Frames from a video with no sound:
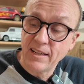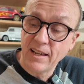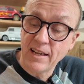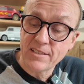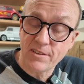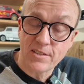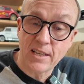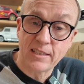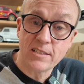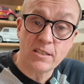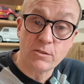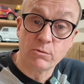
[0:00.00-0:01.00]
As I said,
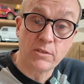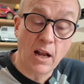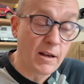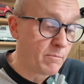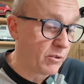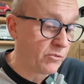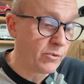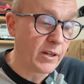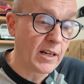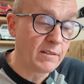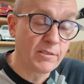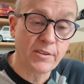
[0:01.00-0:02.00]
this is all done in
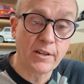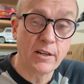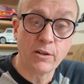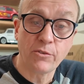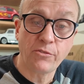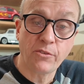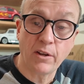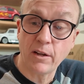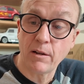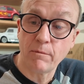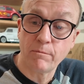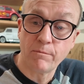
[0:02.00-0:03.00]
between everything else.
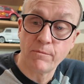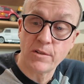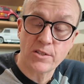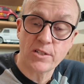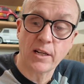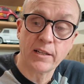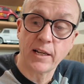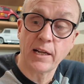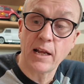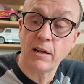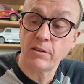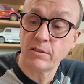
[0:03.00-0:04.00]
It's Sunday
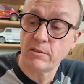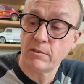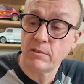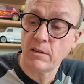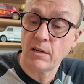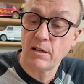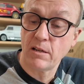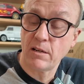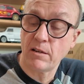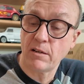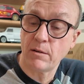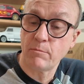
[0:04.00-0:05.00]
now.
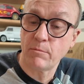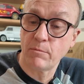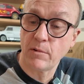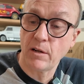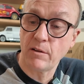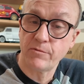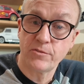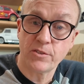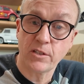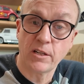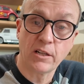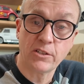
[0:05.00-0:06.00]
I'm
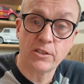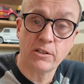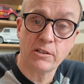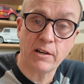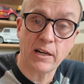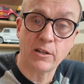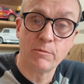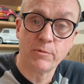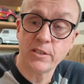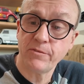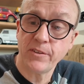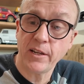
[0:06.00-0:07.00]
just going to crack on with
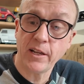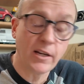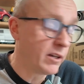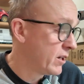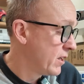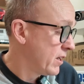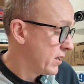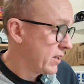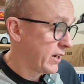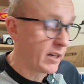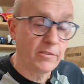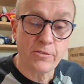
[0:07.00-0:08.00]
this video,
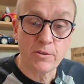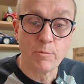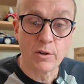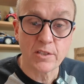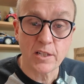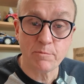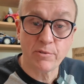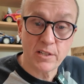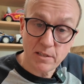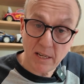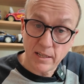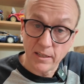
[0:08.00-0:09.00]
get a few more test
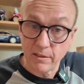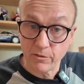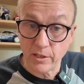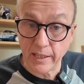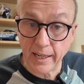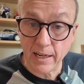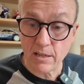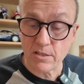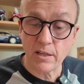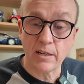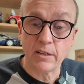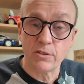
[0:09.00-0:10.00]
prints, and then I've got to get
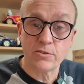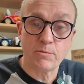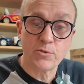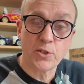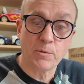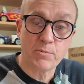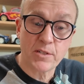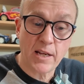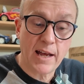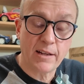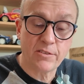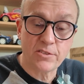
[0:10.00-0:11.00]
outside and do some jobs
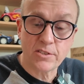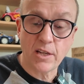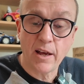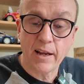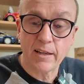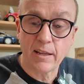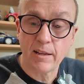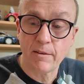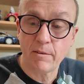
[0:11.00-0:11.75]
outside.